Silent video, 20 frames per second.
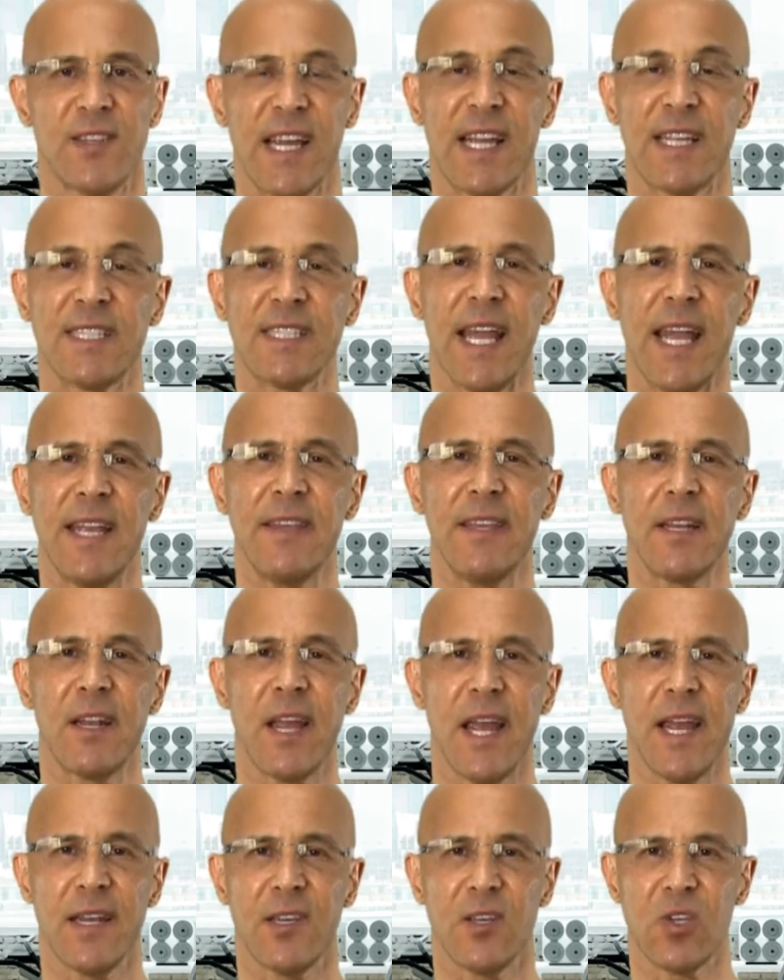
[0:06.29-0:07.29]
like a
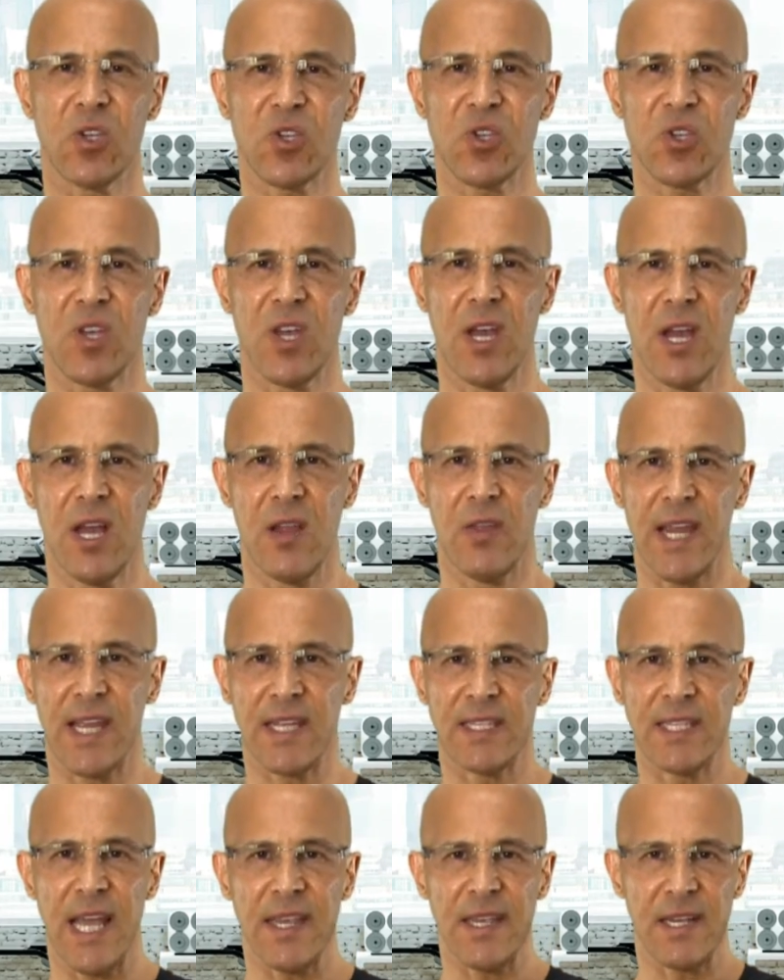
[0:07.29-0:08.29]
tendonitis, like
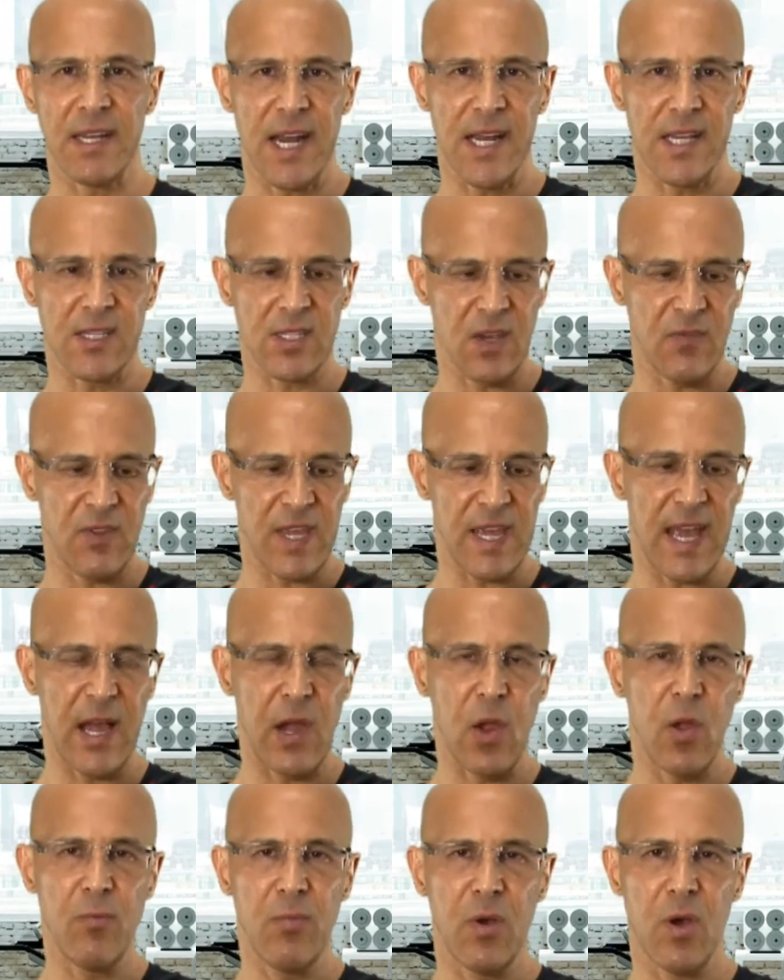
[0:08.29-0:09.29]
a tendonitis of the
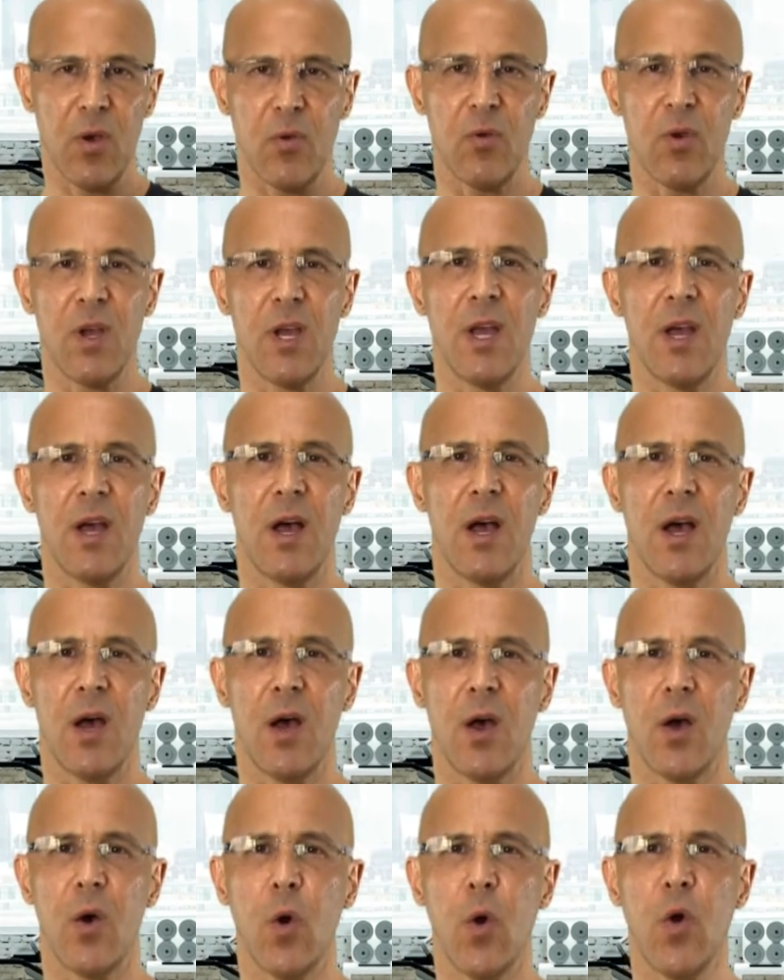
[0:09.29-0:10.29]
elbow,
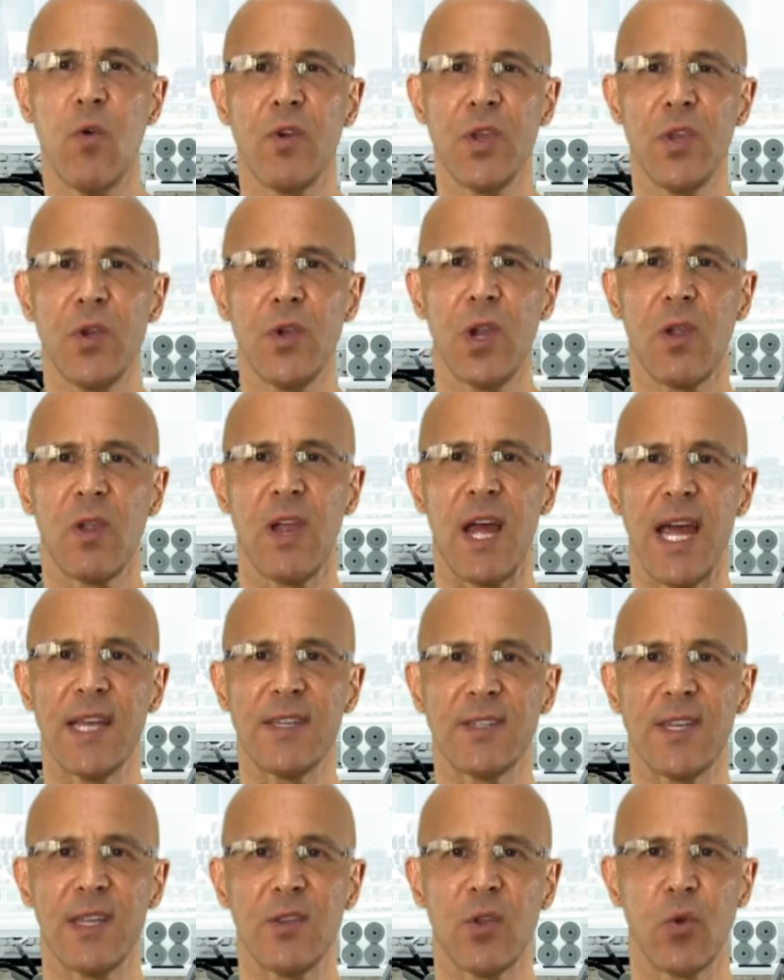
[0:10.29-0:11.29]
uh,
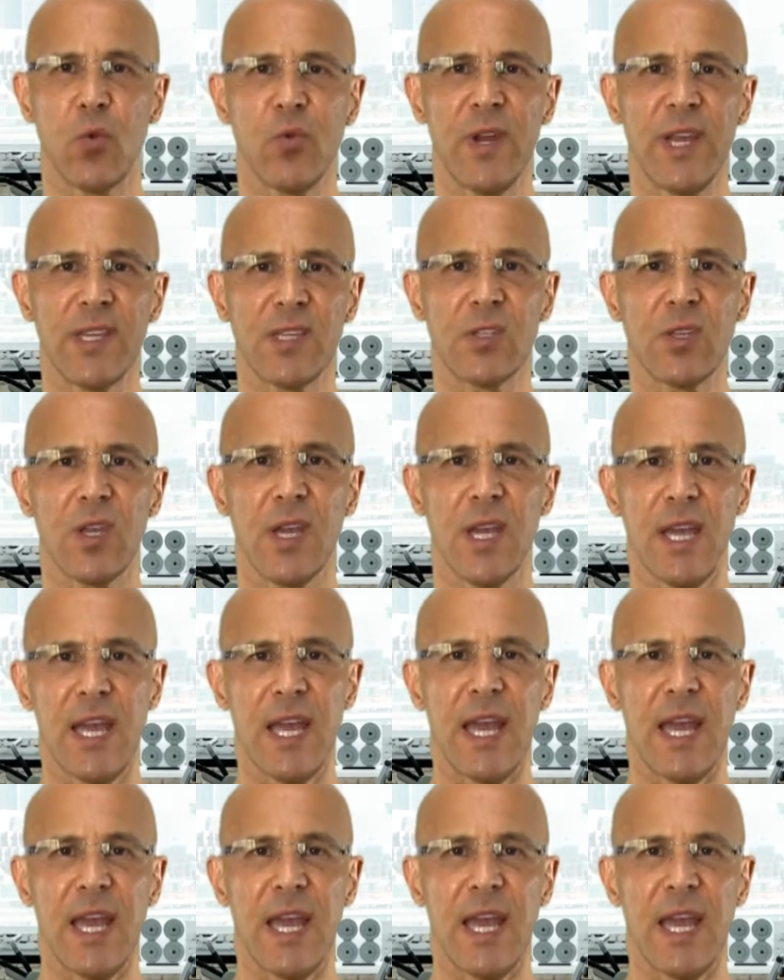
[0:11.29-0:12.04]
overutilizing the wrist,